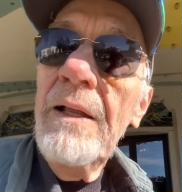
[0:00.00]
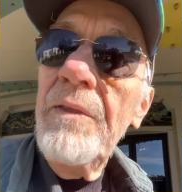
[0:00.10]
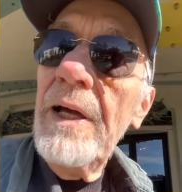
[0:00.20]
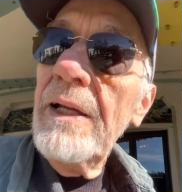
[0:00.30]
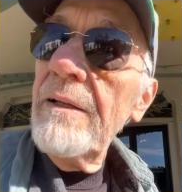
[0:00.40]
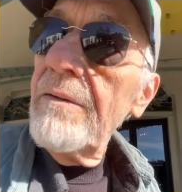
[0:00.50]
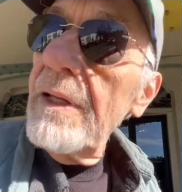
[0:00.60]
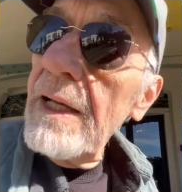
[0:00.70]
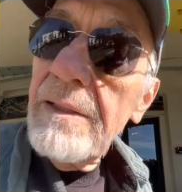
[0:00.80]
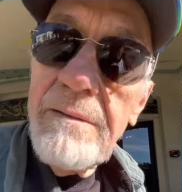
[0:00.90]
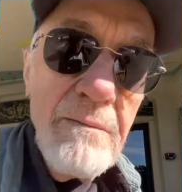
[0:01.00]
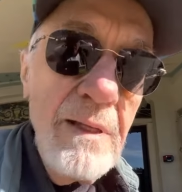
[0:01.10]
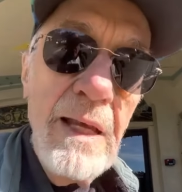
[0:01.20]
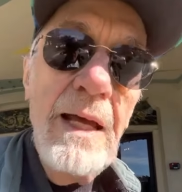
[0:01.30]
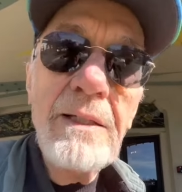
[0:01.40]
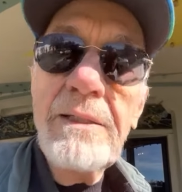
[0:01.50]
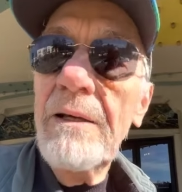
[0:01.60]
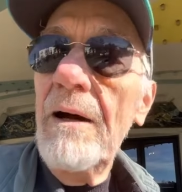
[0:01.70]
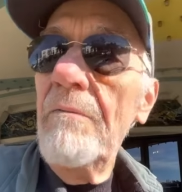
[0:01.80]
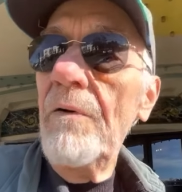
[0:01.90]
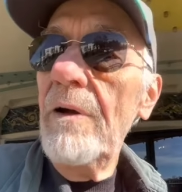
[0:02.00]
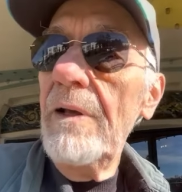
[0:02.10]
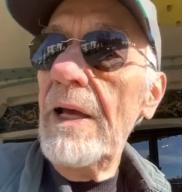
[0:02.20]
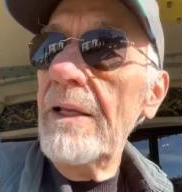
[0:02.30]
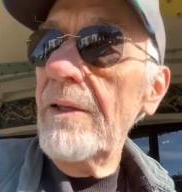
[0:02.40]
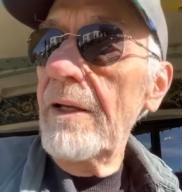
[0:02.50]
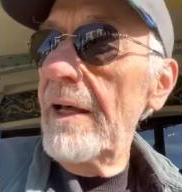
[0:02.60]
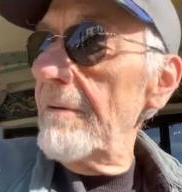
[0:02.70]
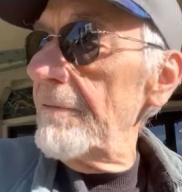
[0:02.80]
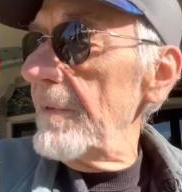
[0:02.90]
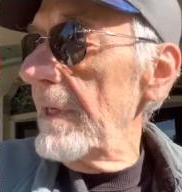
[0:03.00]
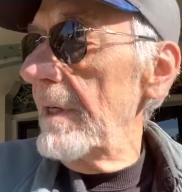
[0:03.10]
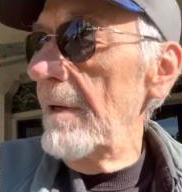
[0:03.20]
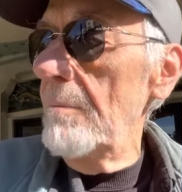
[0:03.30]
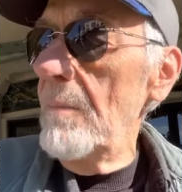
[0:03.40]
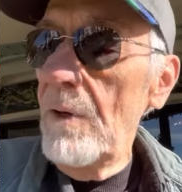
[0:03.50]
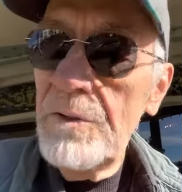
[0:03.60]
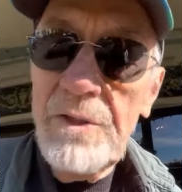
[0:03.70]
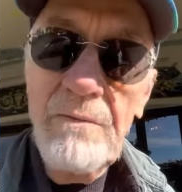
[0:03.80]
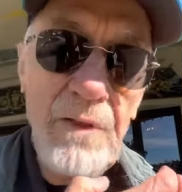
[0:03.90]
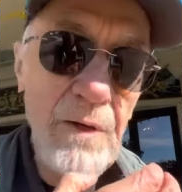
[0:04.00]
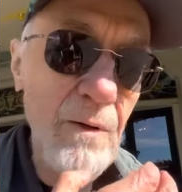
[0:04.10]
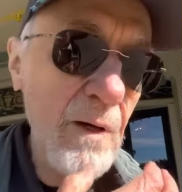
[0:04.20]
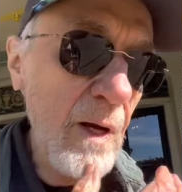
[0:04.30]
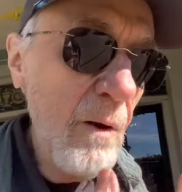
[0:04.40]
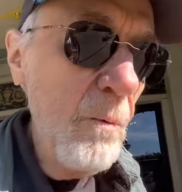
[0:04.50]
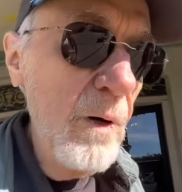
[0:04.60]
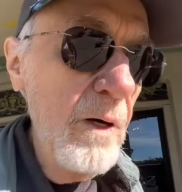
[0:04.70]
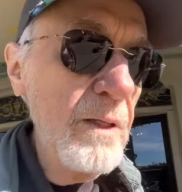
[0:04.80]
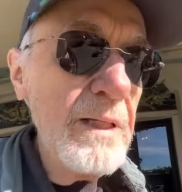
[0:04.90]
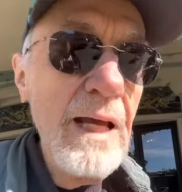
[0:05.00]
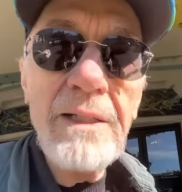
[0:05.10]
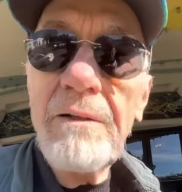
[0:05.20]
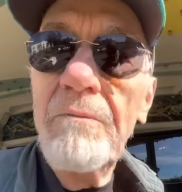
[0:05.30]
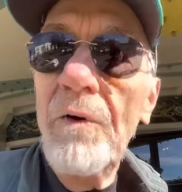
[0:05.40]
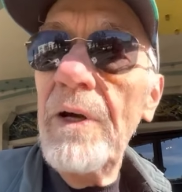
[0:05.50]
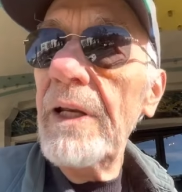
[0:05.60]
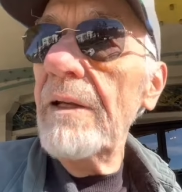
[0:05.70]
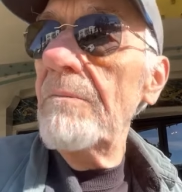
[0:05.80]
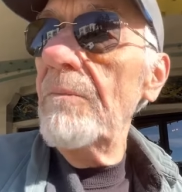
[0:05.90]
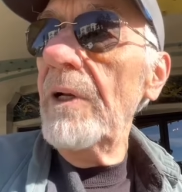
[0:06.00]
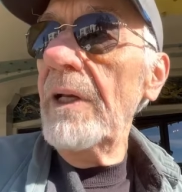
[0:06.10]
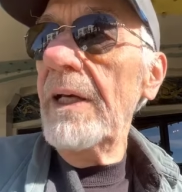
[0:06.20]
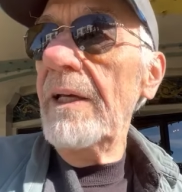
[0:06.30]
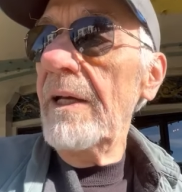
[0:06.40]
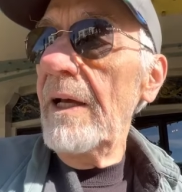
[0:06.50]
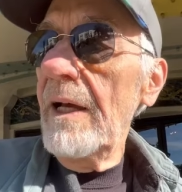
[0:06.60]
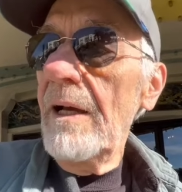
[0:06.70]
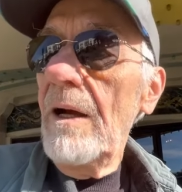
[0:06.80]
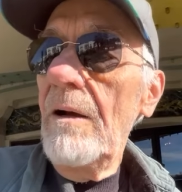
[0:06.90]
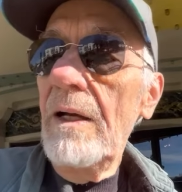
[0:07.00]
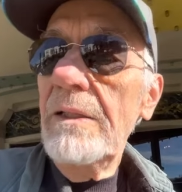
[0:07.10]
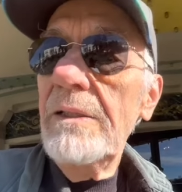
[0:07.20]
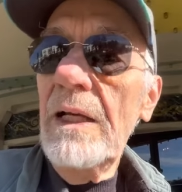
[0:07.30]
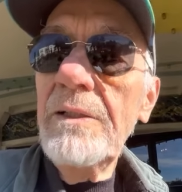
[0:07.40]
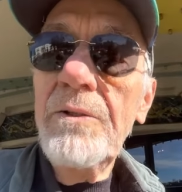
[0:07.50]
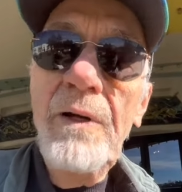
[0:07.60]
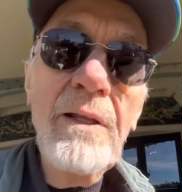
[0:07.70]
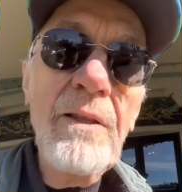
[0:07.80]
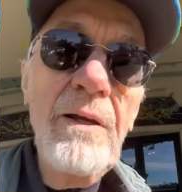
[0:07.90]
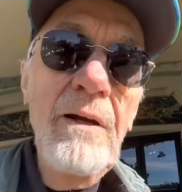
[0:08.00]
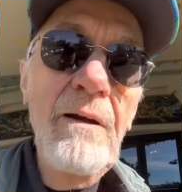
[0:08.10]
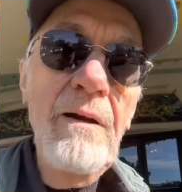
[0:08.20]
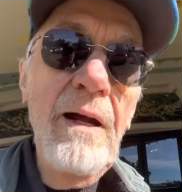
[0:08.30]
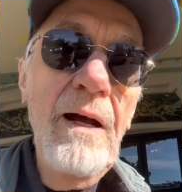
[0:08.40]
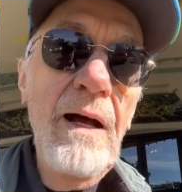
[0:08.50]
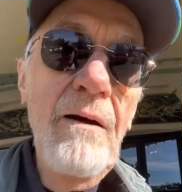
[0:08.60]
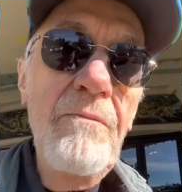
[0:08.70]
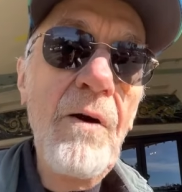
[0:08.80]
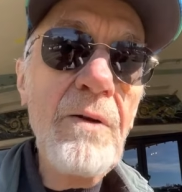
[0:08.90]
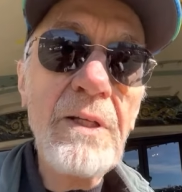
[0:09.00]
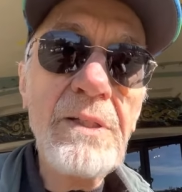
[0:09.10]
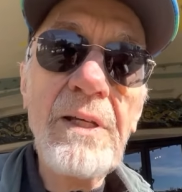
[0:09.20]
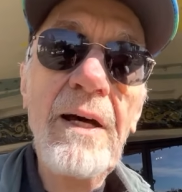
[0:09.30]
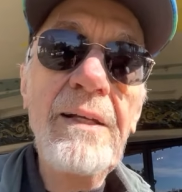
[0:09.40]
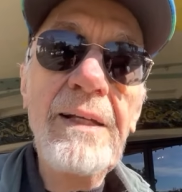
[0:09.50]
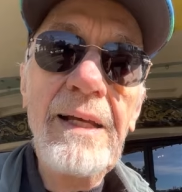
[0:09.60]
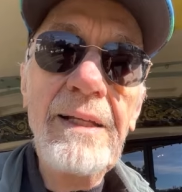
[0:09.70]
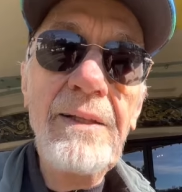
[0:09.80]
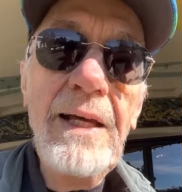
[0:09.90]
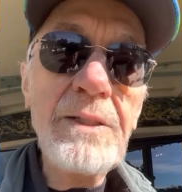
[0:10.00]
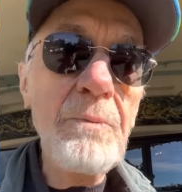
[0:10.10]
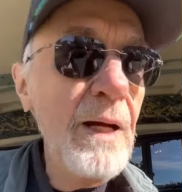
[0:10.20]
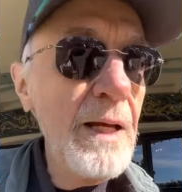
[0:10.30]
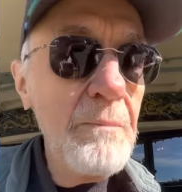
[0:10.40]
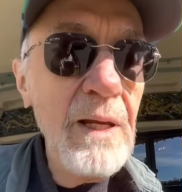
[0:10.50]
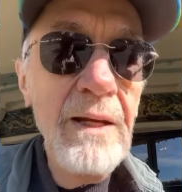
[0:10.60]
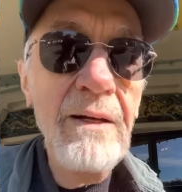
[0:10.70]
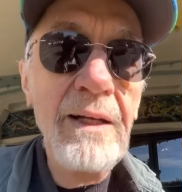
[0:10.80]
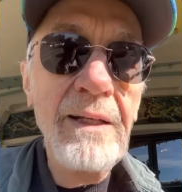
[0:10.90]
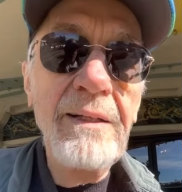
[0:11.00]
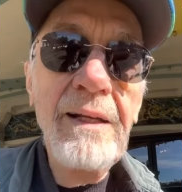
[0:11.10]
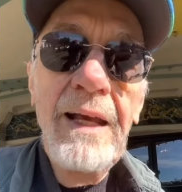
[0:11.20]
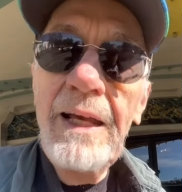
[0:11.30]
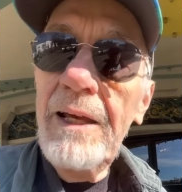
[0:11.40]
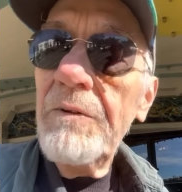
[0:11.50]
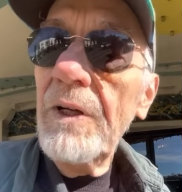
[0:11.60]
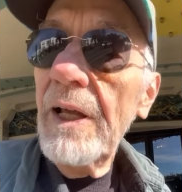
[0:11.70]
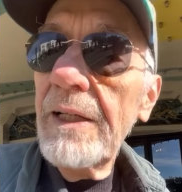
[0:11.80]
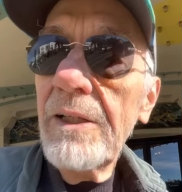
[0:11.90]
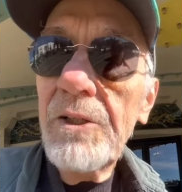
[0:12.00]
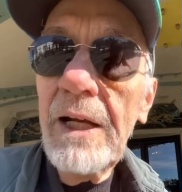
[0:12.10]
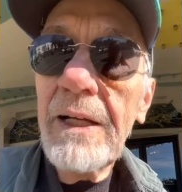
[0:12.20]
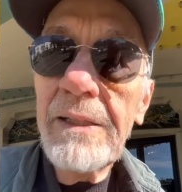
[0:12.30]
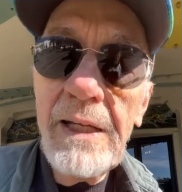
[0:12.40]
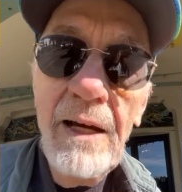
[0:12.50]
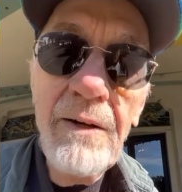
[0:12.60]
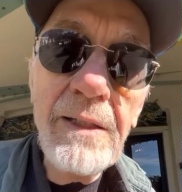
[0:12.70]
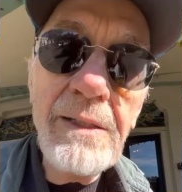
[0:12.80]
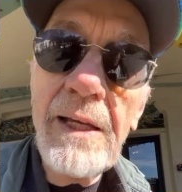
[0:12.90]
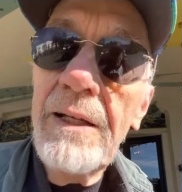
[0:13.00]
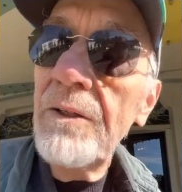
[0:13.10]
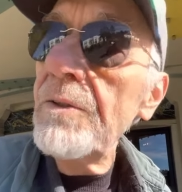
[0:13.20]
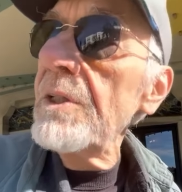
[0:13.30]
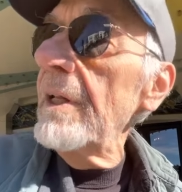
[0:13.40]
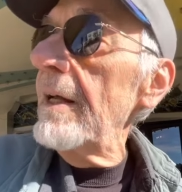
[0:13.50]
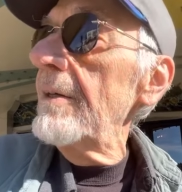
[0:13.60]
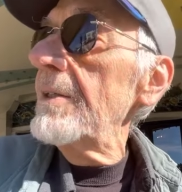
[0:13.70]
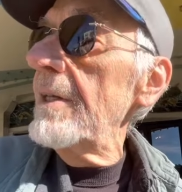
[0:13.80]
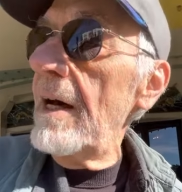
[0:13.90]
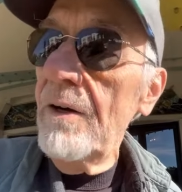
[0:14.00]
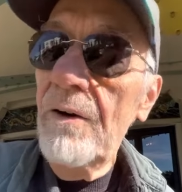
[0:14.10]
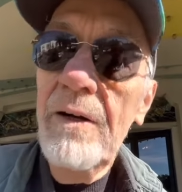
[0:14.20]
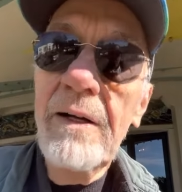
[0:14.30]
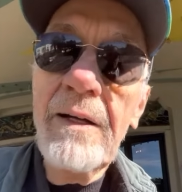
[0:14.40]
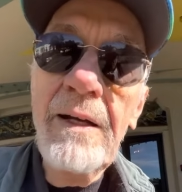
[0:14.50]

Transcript: that is had the left and the most of the world has avoided really censoring their focus on. And that's why I'm here. And if you'd like to check us out, it's at newsandletters.org.